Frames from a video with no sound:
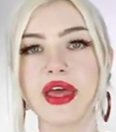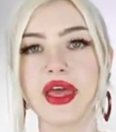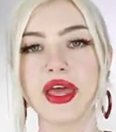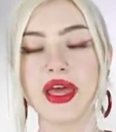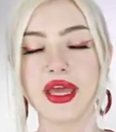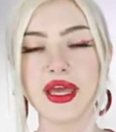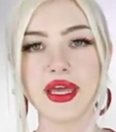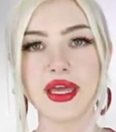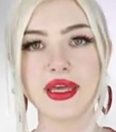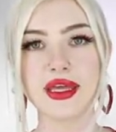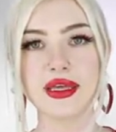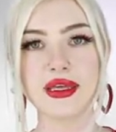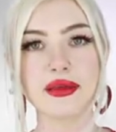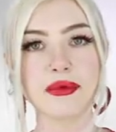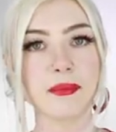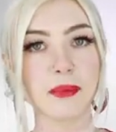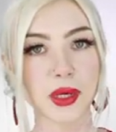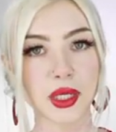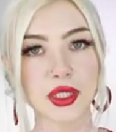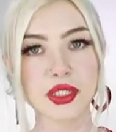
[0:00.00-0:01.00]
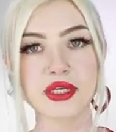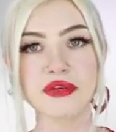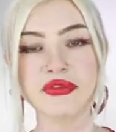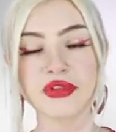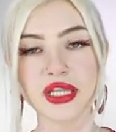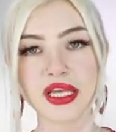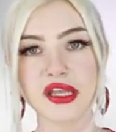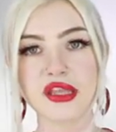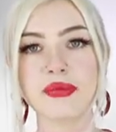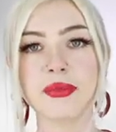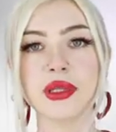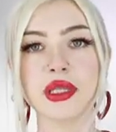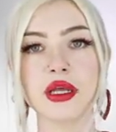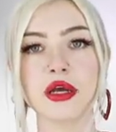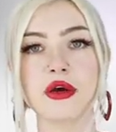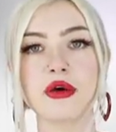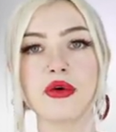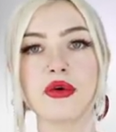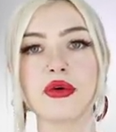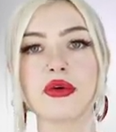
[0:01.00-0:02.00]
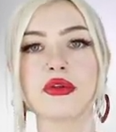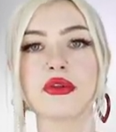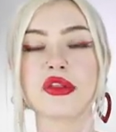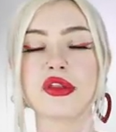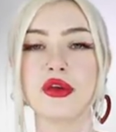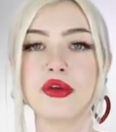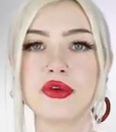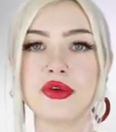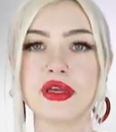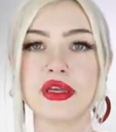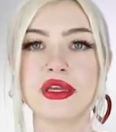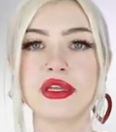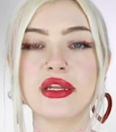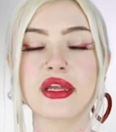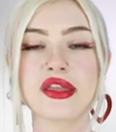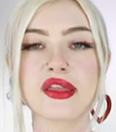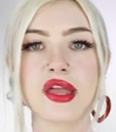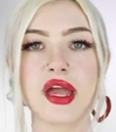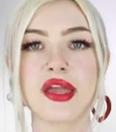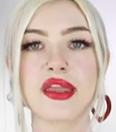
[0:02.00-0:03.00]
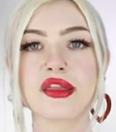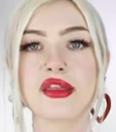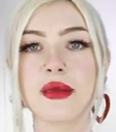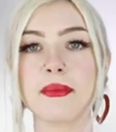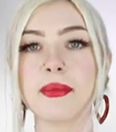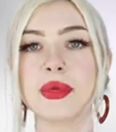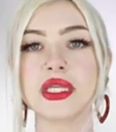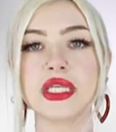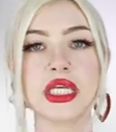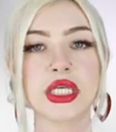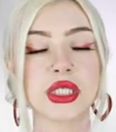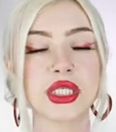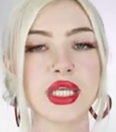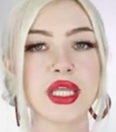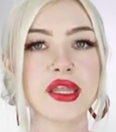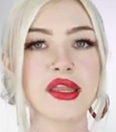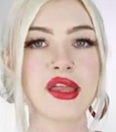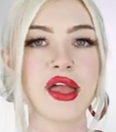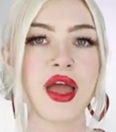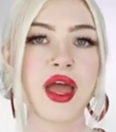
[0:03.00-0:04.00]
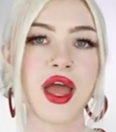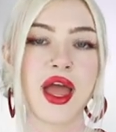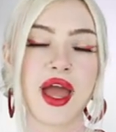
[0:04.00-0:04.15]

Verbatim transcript: a bunch of links below so you can sign some petitions